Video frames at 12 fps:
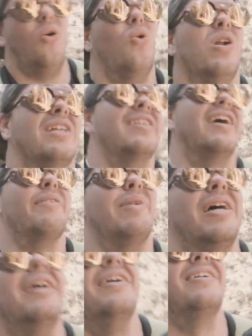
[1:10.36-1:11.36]
all the time,
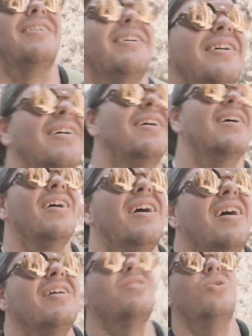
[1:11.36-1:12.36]

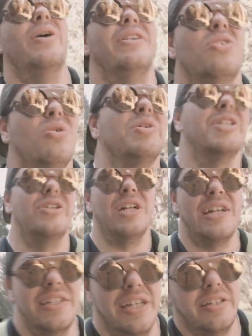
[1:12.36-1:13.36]
so it's always a good
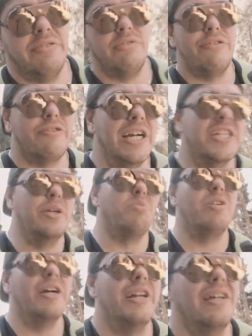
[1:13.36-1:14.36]
idea to refresh your
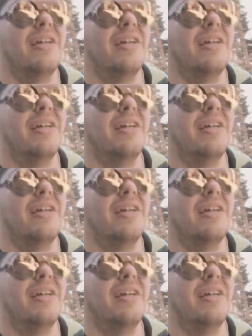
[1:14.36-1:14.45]
brain.